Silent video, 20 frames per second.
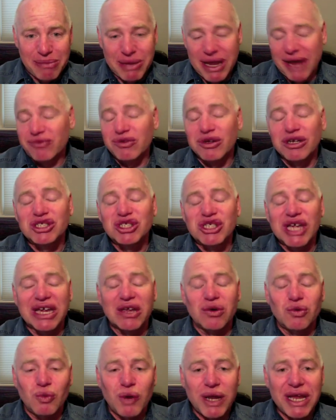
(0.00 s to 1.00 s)
After the
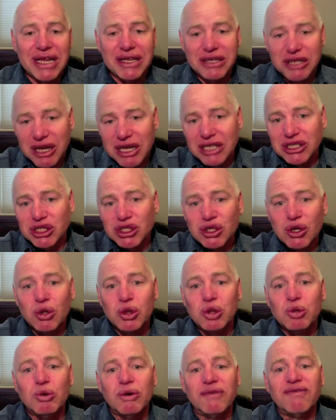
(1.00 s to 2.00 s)
second week, you can just go
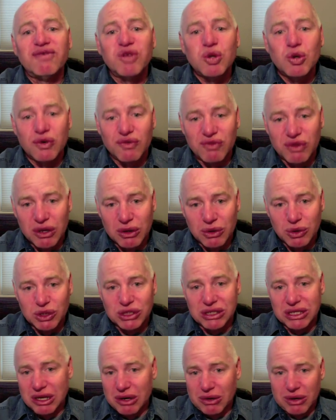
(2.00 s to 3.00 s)
through a few of
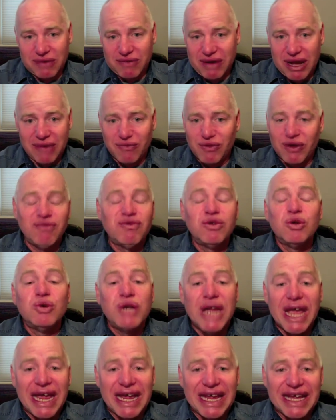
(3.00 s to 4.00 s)
those, you know, every, every few
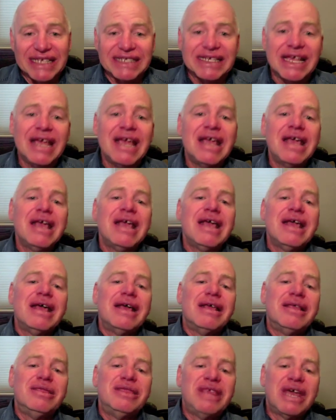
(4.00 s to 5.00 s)
days.
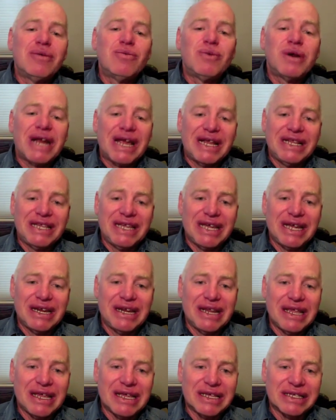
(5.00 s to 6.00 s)
Then what I
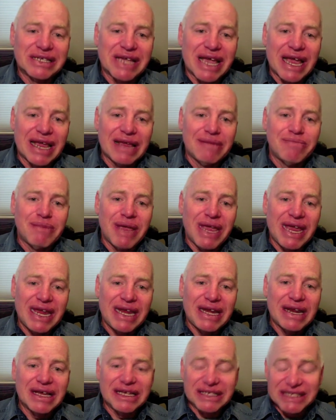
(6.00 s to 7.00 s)
did is I
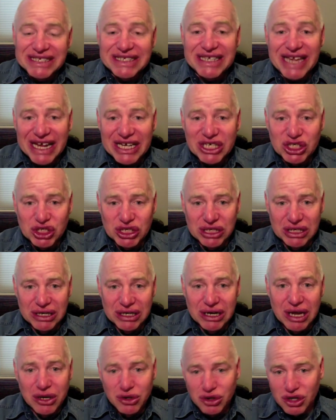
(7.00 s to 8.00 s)
made a section
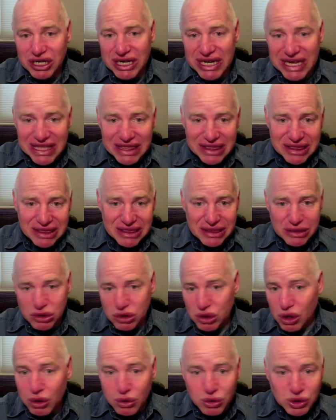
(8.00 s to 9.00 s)
underneath
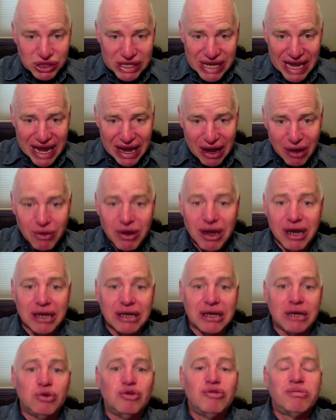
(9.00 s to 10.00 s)
those now a
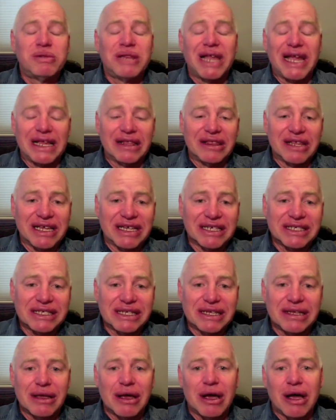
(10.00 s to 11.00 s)
new playlist,
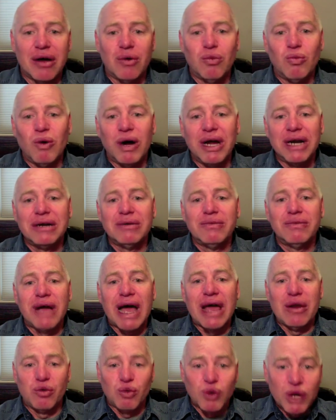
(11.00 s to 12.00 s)
uh, one
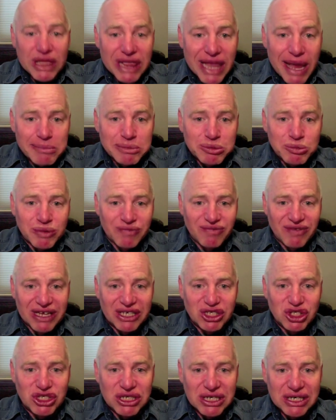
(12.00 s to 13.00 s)
on relapse
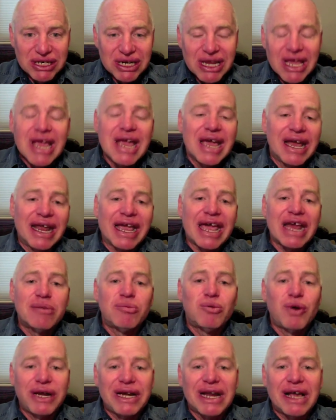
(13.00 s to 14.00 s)
prevention. And I got to
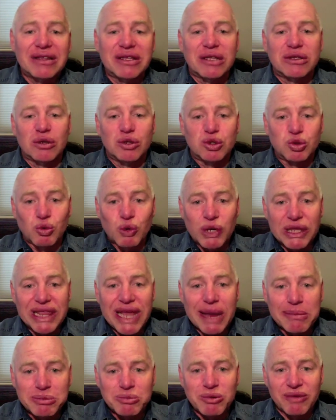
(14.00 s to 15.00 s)
point out that those
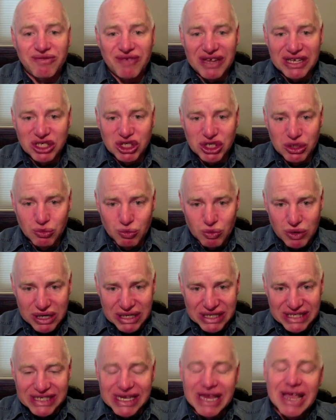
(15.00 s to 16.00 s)
relapse prevention
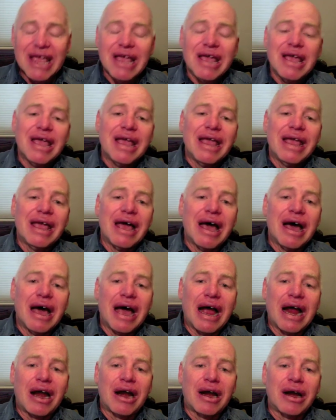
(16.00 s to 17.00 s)
ones
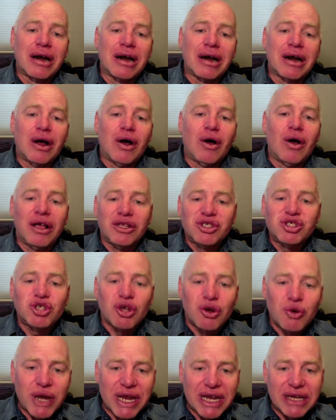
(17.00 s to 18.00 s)
are
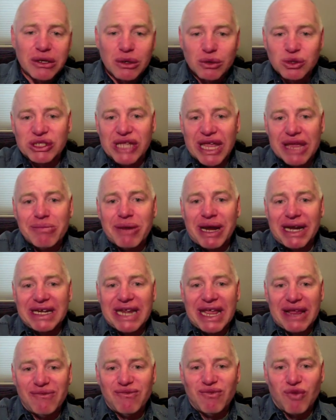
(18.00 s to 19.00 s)
also in those day by
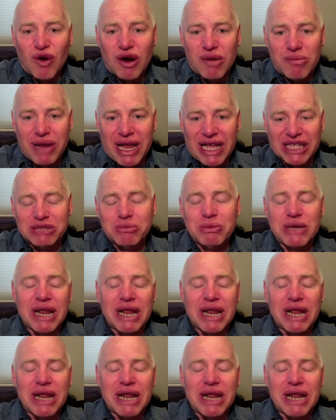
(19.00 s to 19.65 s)
day formats.